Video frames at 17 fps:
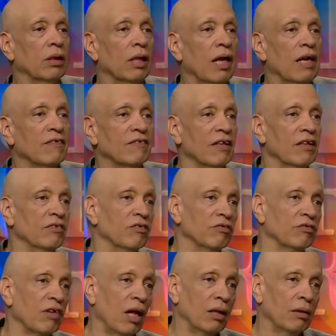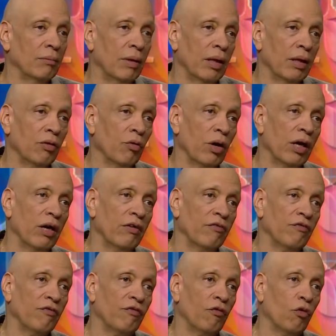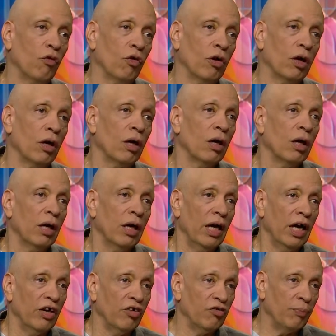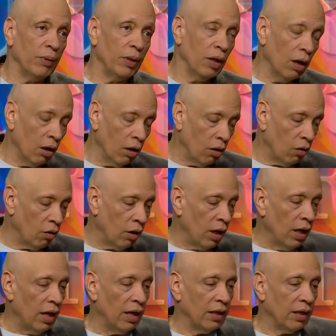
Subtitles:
The Last Days of Ptolemy Grave for HBO,